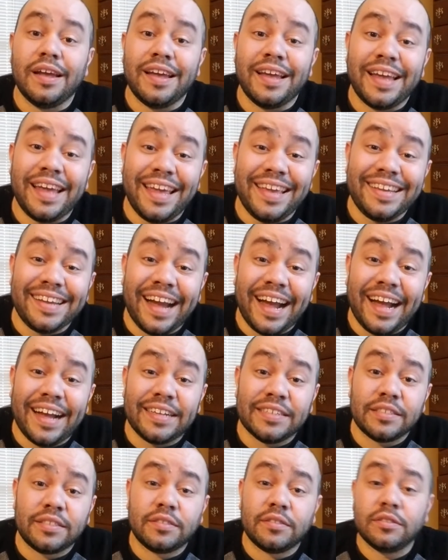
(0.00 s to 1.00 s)
Hey
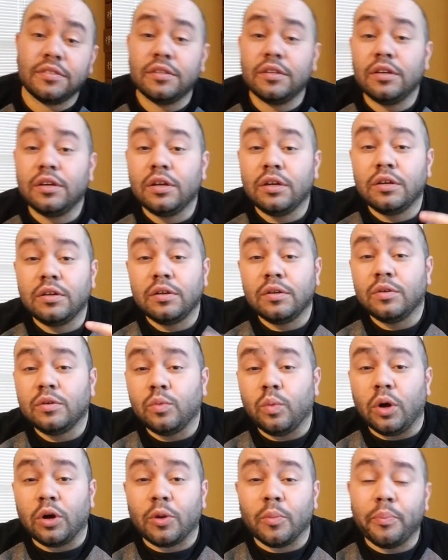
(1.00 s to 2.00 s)
guys,
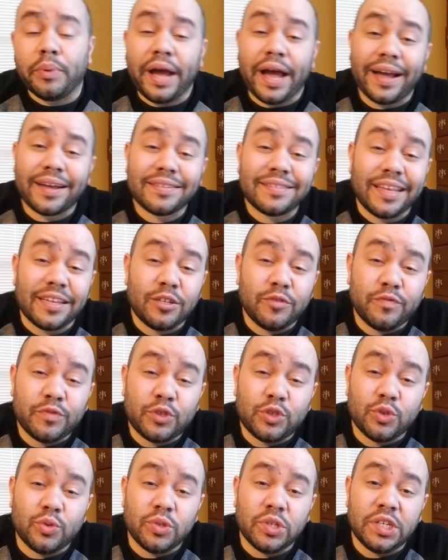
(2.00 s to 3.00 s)
welcome back. Thank you for
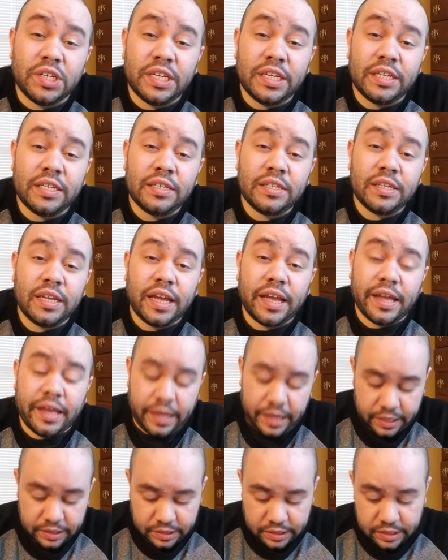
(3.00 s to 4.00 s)
tuning in.
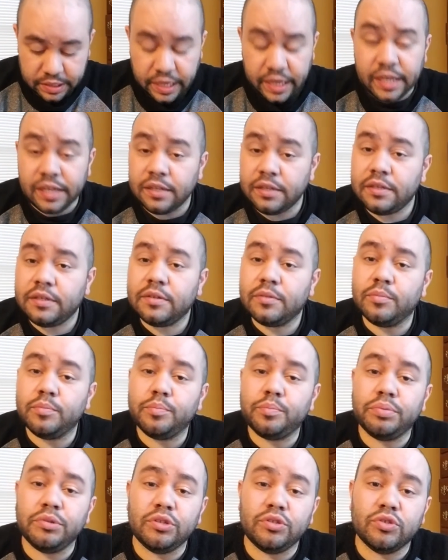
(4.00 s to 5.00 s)
And today
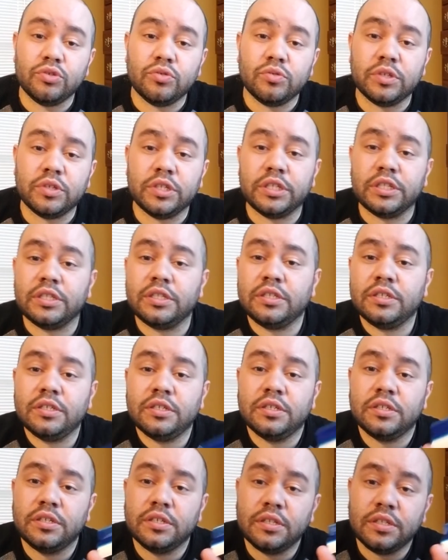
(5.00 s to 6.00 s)
be doing
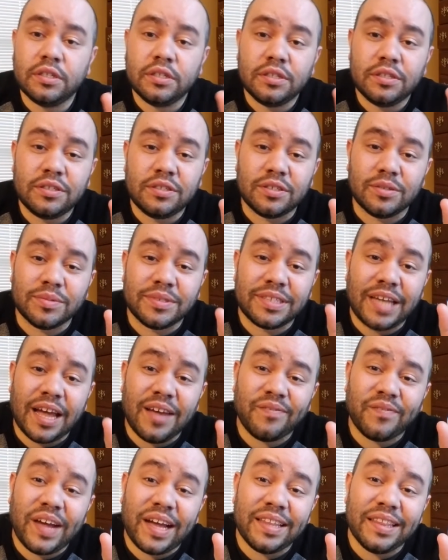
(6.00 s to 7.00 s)
some
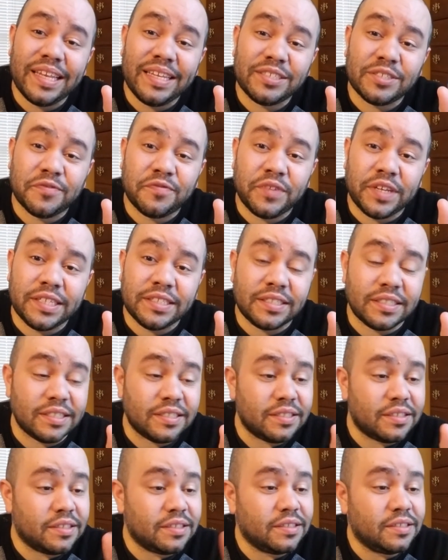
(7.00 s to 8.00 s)
sci-fi laser
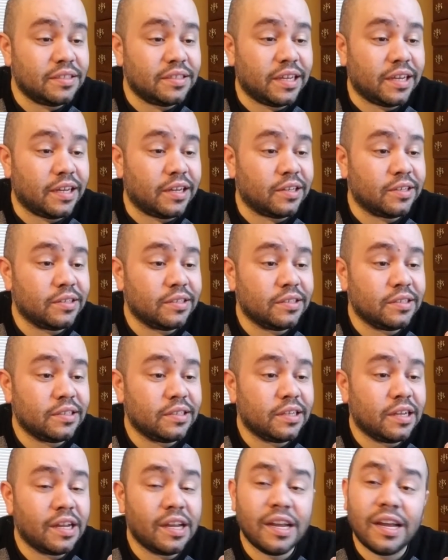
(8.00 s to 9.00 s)
fences. Now,
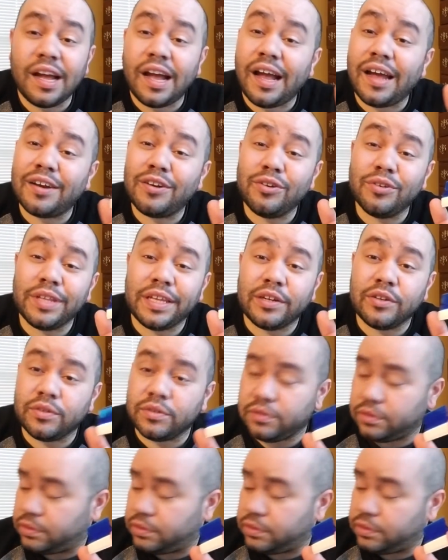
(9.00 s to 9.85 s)
I know they don't.